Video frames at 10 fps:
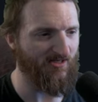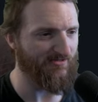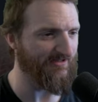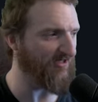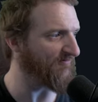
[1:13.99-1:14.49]

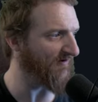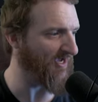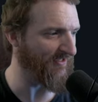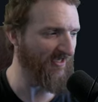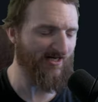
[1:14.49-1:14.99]

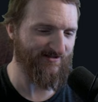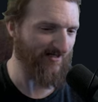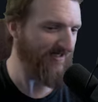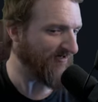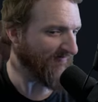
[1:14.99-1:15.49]
Neovide. Now,
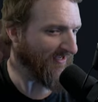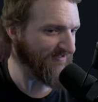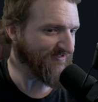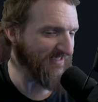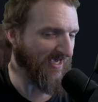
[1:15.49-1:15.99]
Neovide
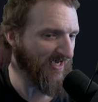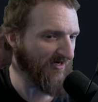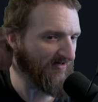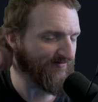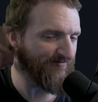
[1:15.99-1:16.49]
does
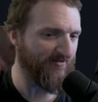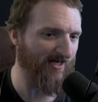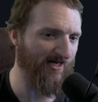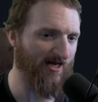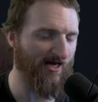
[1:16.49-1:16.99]
have
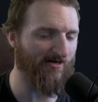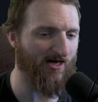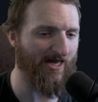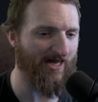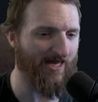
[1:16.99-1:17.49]

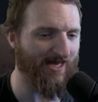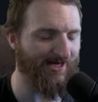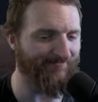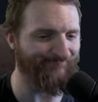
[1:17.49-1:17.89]
a...